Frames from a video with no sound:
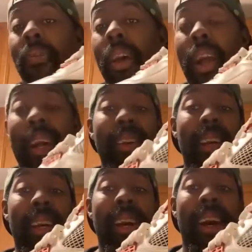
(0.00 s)
I gotta
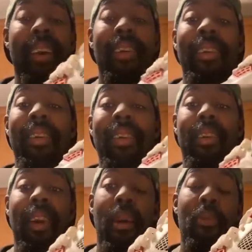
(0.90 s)
say, guys, this is
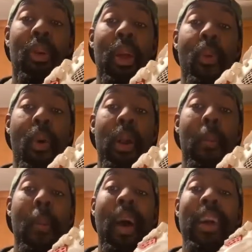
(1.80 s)
definitely one
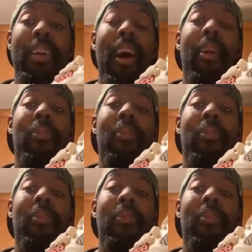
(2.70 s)
of my top